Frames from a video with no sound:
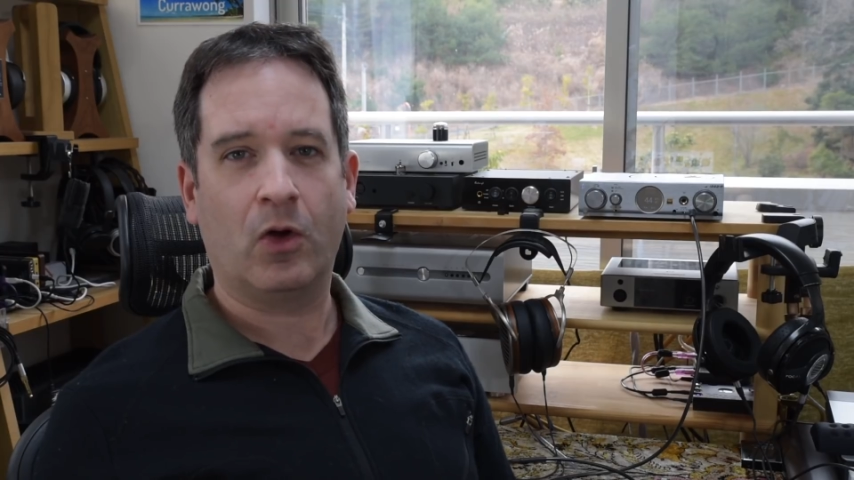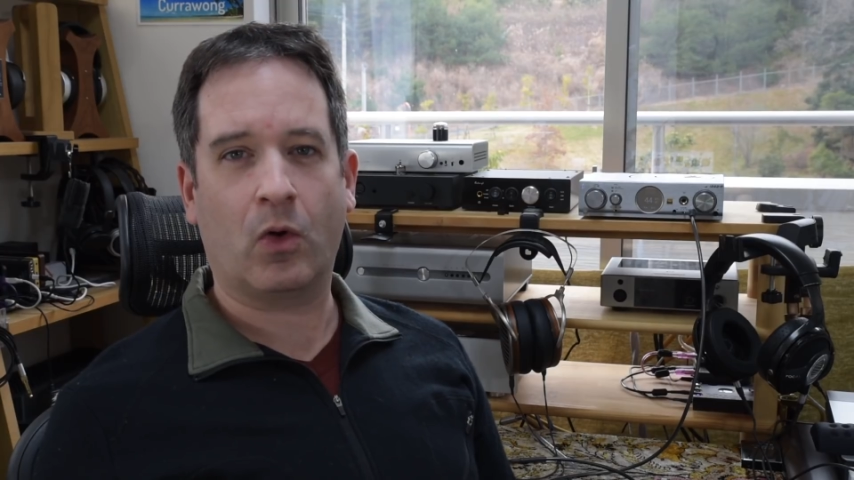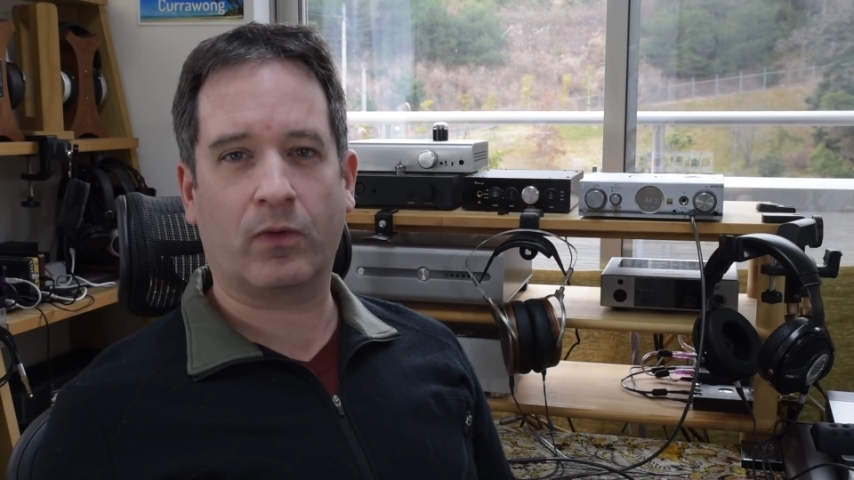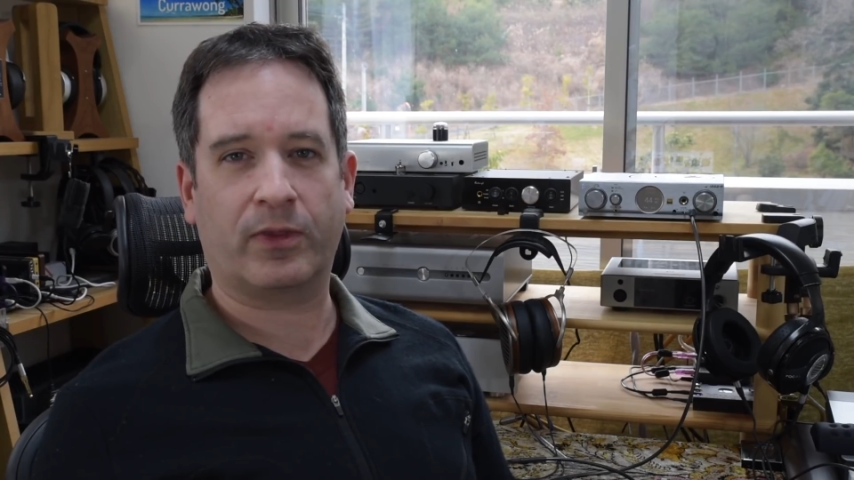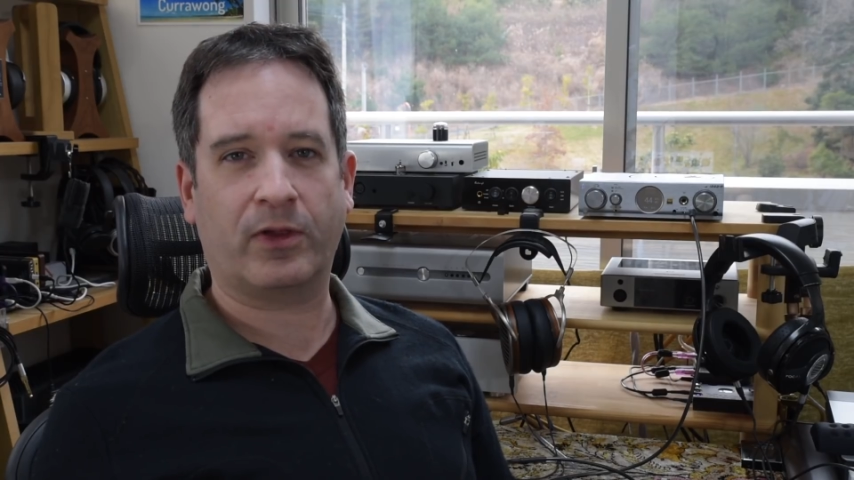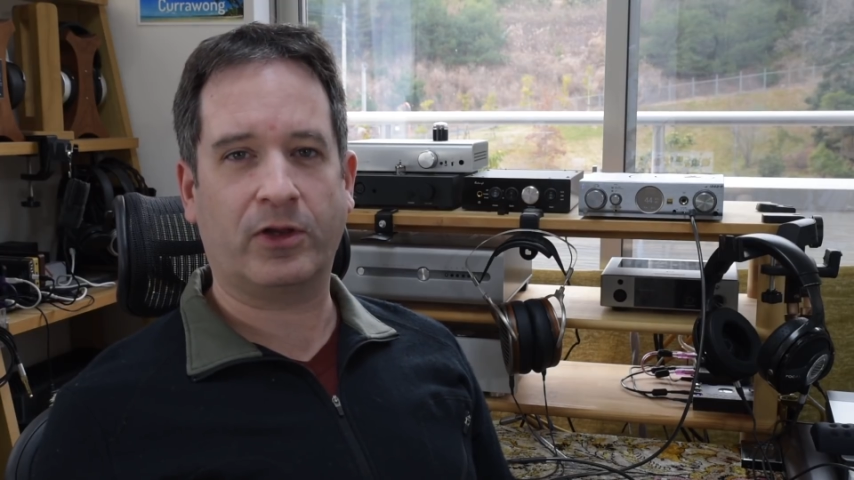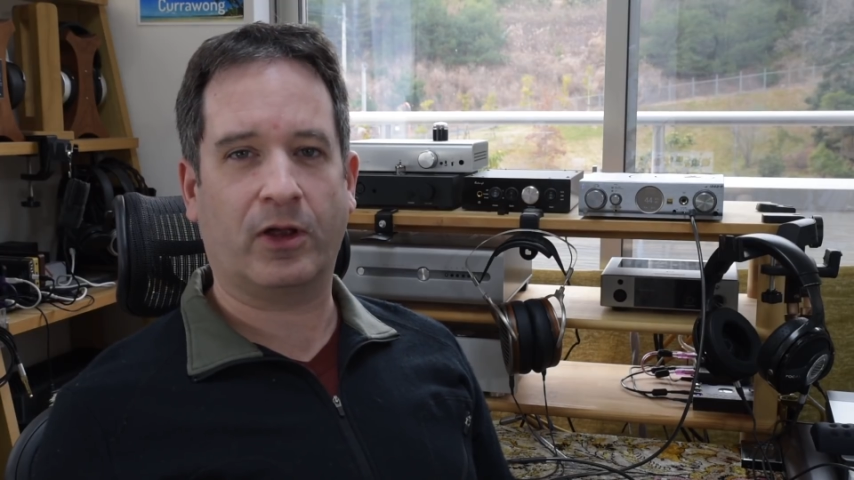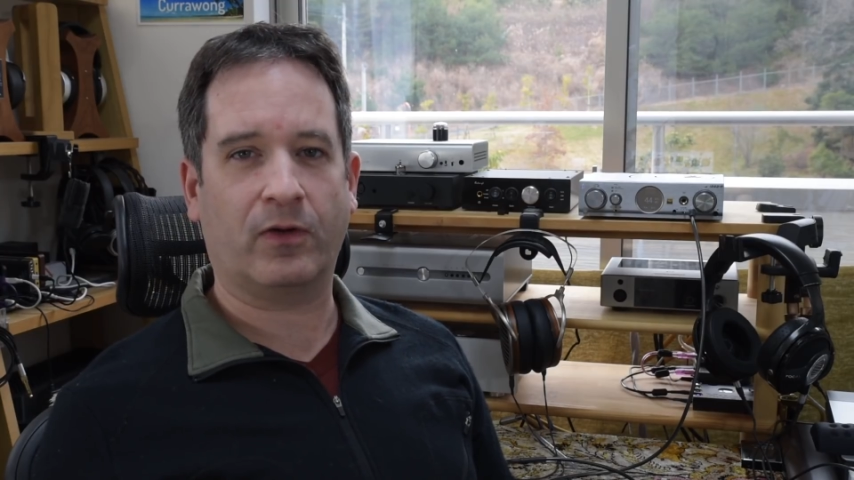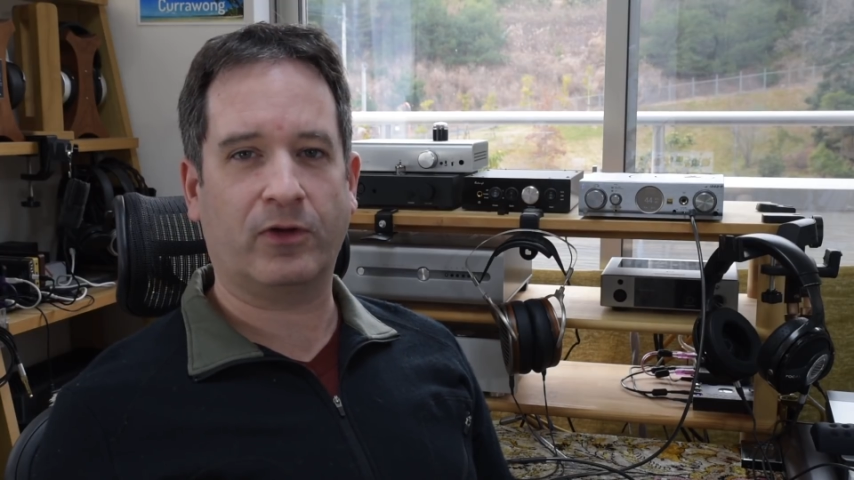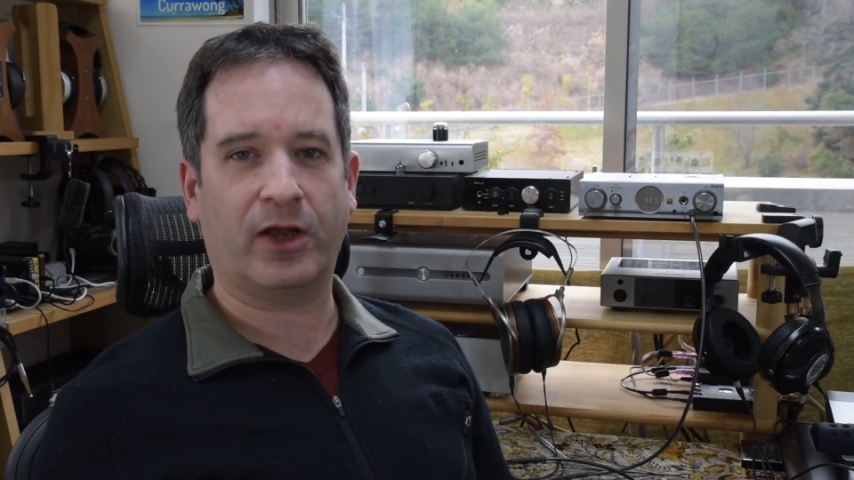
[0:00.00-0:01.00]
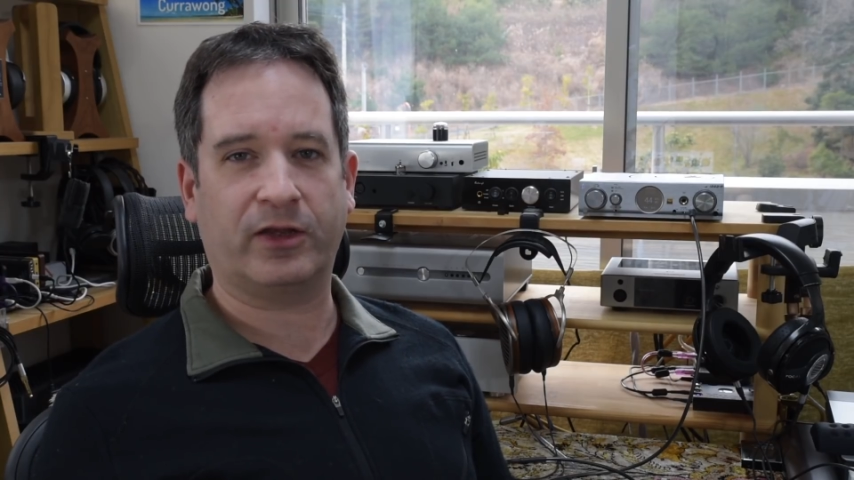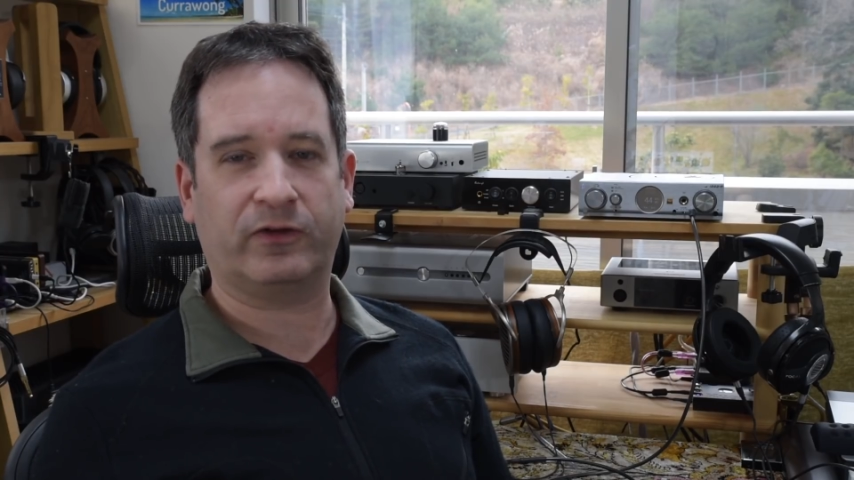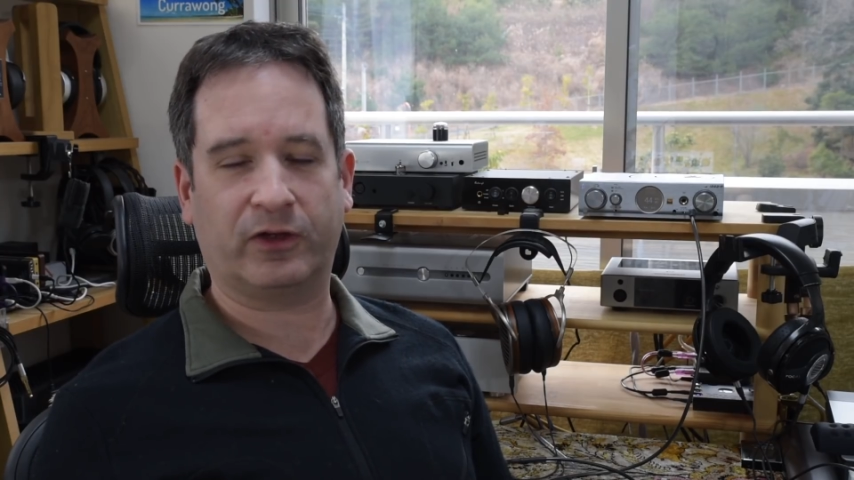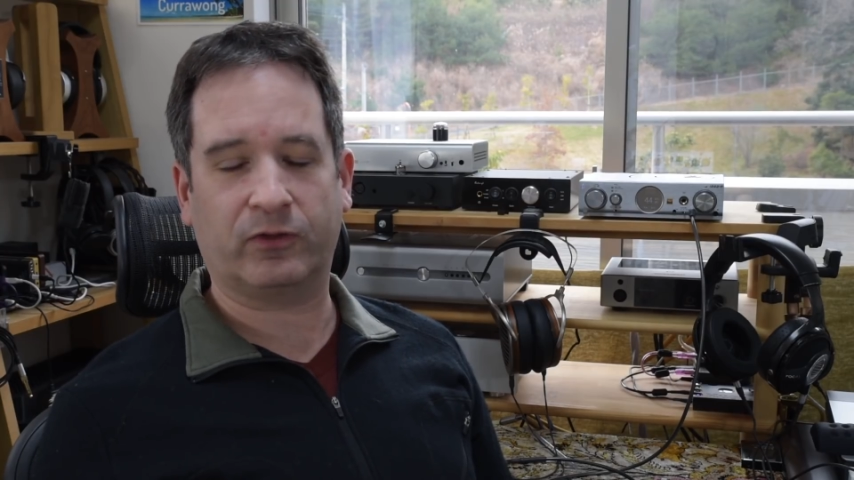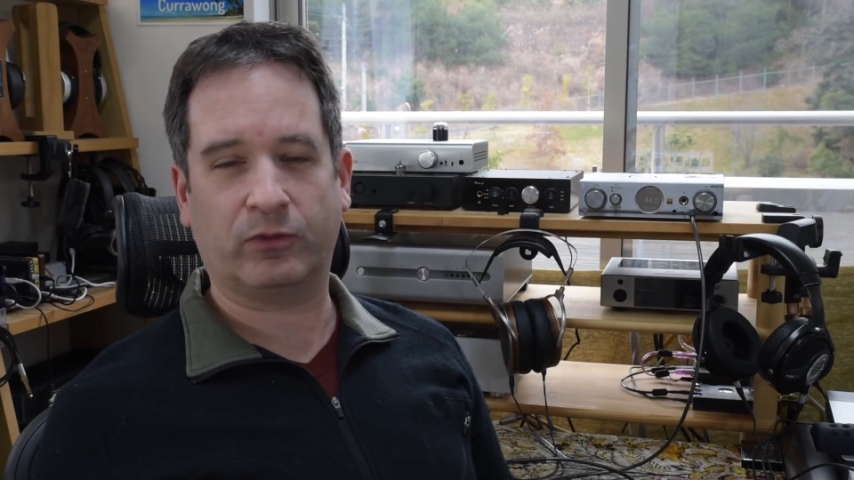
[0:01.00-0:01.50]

or you know 96,